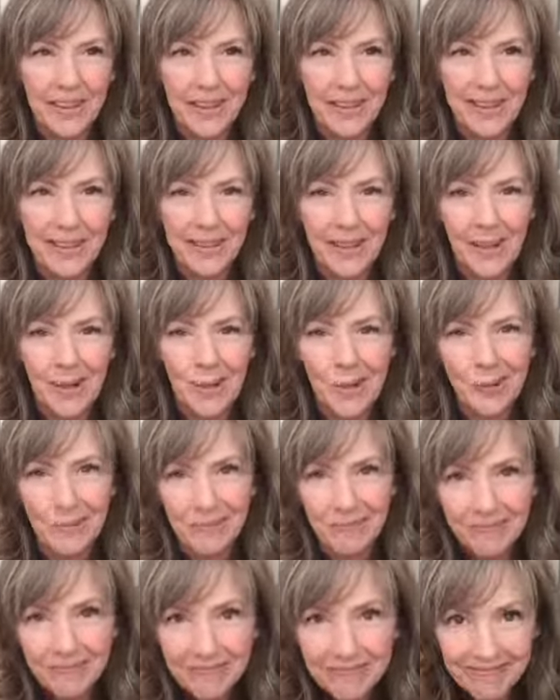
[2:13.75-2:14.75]
So
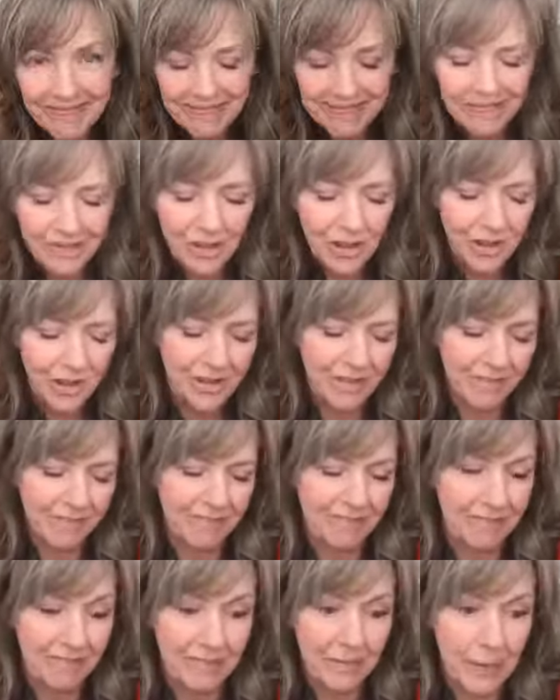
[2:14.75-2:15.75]
just
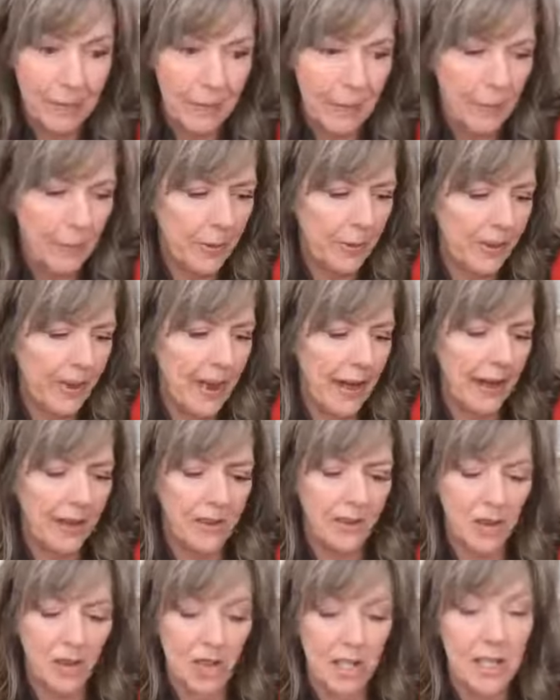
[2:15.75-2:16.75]
remember that.
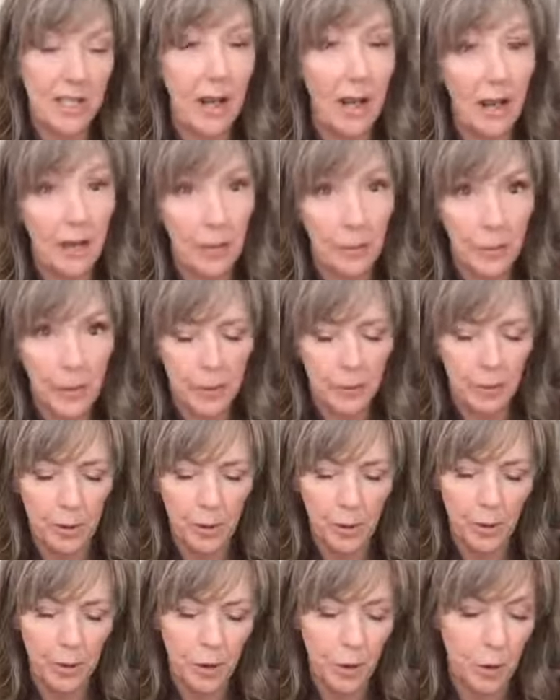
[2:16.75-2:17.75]
There's a ton of people
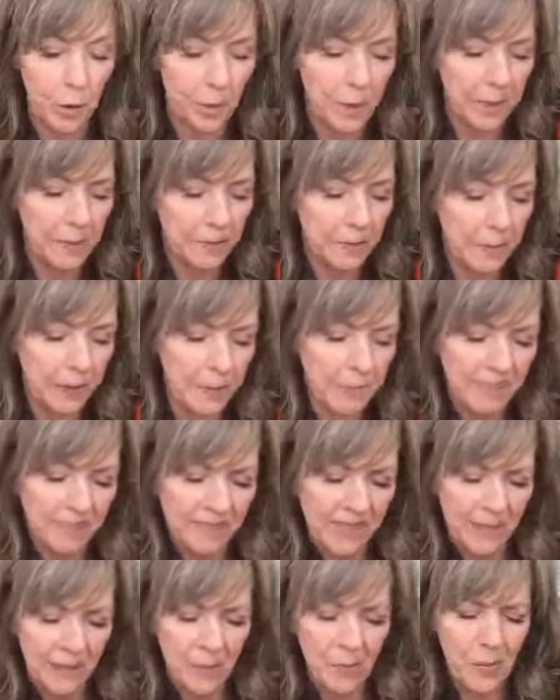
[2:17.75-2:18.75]
who do it. But
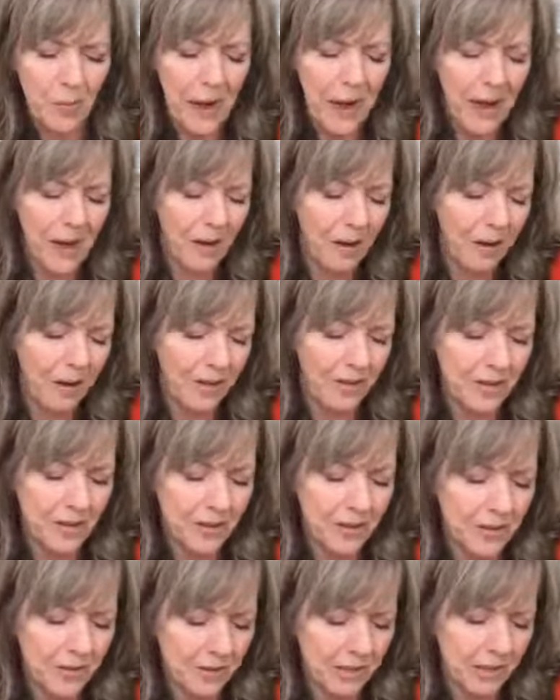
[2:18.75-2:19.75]
wow, aren't
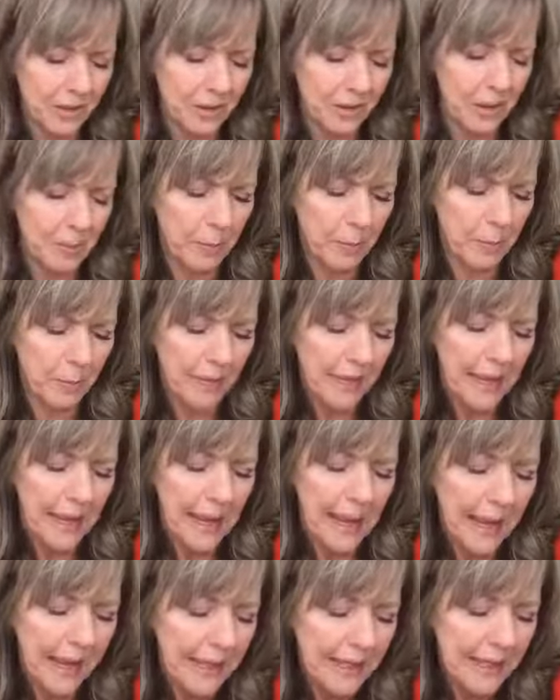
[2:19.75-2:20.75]
those incredible?
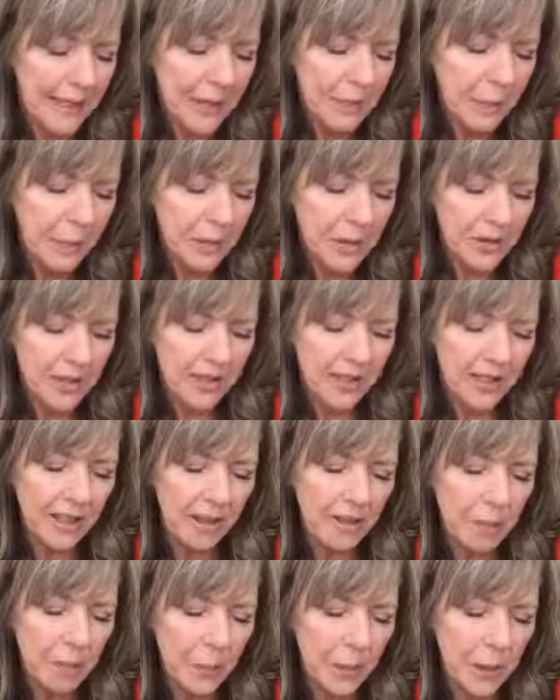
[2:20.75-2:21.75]
80%
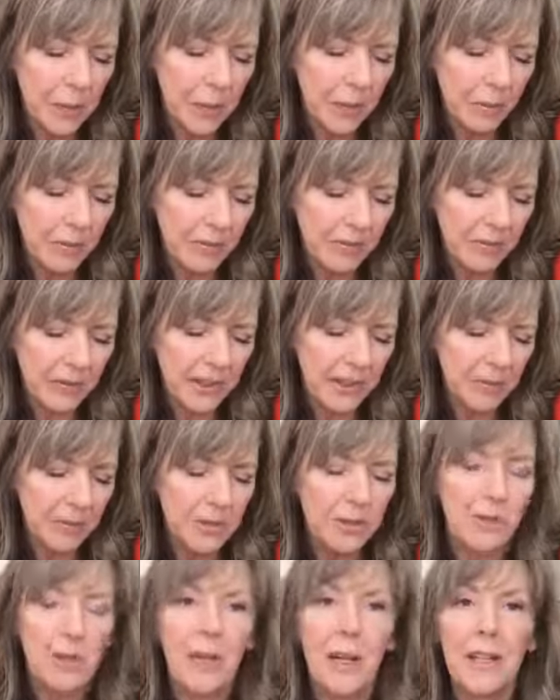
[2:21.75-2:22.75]
of people feel
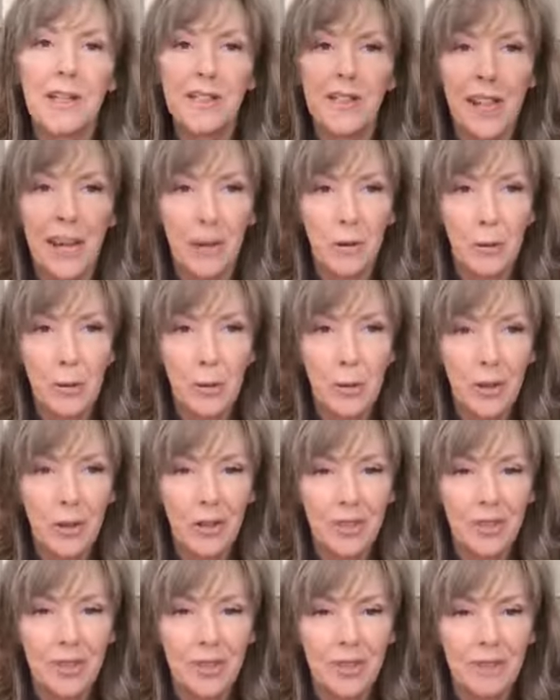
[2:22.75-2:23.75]
stress at work.